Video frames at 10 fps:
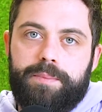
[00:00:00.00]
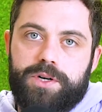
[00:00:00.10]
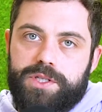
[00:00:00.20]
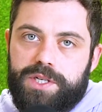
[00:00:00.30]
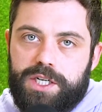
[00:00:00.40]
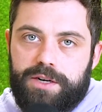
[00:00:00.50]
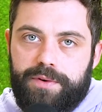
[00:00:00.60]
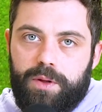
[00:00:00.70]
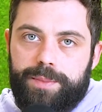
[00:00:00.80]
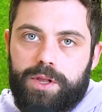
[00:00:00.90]
person's HRV
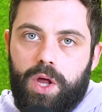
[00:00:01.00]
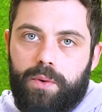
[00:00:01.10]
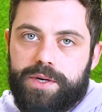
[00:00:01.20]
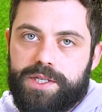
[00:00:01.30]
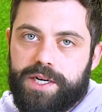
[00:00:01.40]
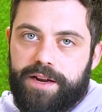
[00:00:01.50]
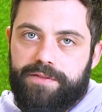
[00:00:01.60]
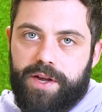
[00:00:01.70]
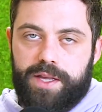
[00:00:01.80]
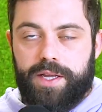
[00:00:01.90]
will be lowered
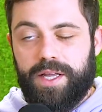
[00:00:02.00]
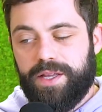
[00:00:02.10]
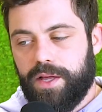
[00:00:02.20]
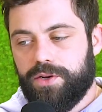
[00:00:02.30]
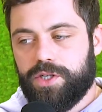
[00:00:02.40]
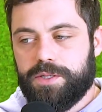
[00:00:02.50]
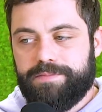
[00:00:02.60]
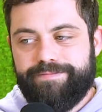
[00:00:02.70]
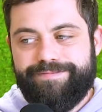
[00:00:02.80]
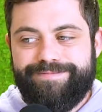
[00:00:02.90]
significantly and the other's
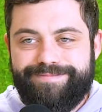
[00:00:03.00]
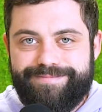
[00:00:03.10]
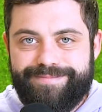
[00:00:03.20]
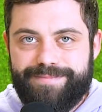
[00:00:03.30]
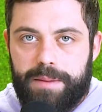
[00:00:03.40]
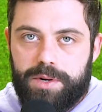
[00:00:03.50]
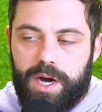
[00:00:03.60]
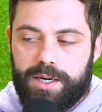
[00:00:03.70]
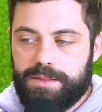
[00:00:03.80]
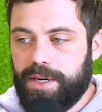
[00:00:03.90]
maybe
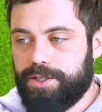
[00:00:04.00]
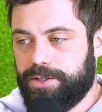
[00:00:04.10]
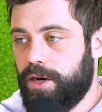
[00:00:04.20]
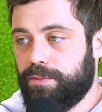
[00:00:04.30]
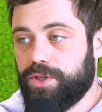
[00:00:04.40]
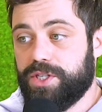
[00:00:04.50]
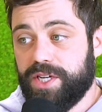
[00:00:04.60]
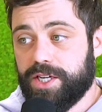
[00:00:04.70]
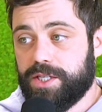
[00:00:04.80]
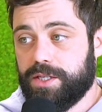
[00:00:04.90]
not as much. Number
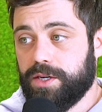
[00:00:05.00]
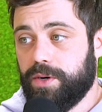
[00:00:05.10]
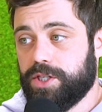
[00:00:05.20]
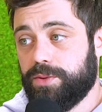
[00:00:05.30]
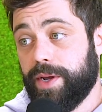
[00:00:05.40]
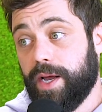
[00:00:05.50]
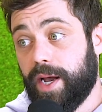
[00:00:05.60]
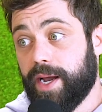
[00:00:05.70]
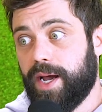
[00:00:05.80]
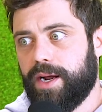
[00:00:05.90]
6, the question we get,
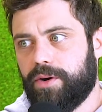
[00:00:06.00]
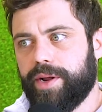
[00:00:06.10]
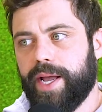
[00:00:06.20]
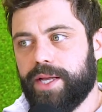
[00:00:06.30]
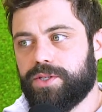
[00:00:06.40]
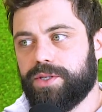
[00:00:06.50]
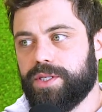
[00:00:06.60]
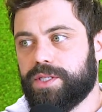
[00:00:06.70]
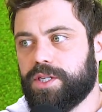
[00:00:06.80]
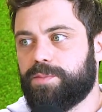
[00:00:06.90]
I kind of already answered
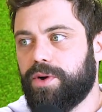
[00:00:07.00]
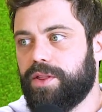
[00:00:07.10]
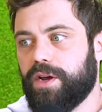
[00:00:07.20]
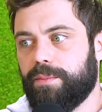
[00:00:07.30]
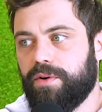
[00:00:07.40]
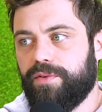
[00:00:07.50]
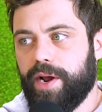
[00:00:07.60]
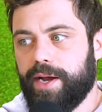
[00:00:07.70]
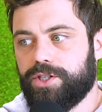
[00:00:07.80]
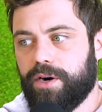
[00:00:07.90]
this. Does breathing improve
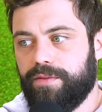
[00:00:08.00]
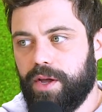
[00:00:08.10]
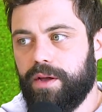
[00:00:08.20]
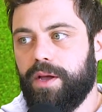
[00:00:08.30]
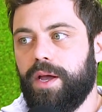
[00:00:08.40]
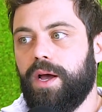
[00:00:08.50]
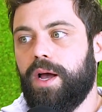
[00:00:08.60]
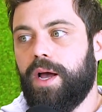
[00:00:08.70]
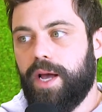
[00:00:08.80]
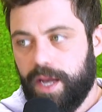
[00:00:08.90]
your HRV?
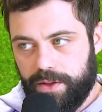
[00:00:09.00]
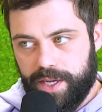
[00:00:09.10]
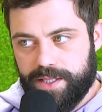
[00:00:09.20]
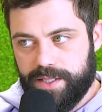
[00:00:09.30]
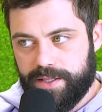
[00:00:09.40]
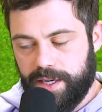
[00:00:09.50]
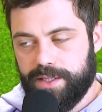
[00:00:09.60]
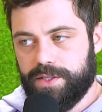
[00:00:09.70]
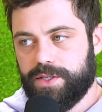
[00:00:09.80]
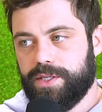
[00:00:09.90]
Hell yes, it
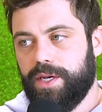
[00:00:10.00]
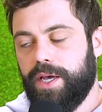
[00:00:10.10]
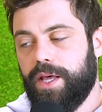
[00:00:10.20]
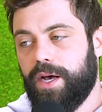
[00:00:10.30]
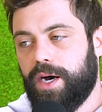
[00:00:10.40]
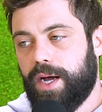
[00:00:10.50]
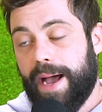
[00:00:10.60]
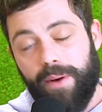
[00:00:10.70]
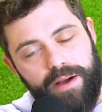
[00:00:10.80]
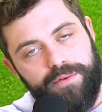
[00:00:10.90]
does.
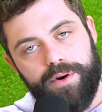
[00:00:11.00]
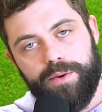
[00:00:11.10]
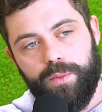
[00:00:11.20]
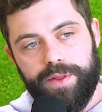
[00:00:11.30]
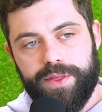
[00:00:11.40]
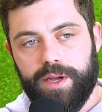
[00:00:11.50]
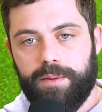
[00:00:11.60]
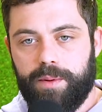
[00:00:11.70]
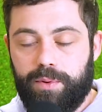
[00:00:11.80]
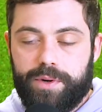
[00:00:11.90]
However, one
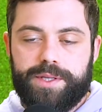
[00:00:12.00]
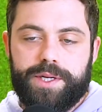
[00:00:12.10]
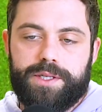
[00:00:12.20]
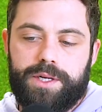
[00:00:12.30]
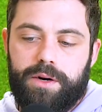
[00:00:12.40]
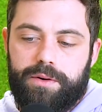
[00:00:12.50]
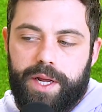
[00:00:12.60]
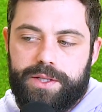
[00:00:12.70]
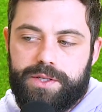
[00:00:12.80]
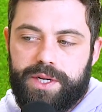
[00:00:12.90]
important thing to note,
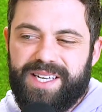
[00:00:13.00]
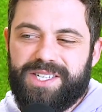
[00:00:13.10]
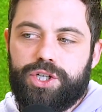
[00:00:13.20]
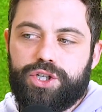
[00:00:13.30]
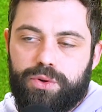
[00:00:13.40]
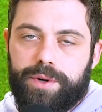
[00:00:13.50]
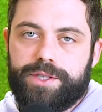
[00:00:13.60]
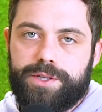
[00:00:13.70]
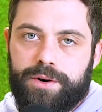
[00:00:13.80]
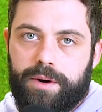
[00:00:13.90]
it's a
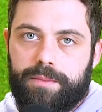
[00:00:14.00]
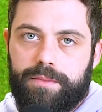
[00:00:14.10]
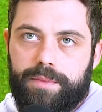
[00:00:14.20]
short term.